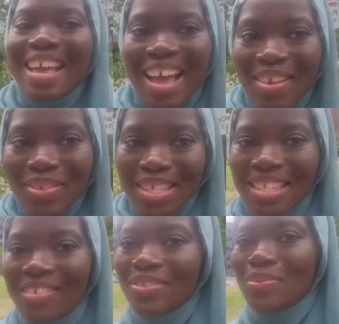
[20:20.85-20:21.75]
I have the
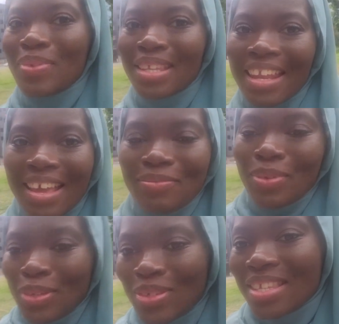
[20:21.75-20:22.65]
safety pin that I've
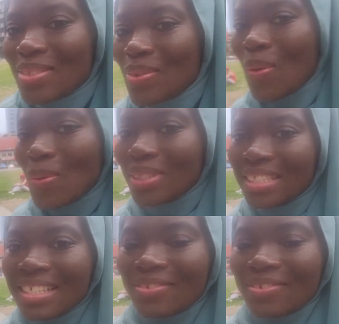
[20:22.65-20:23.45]
been using to hold the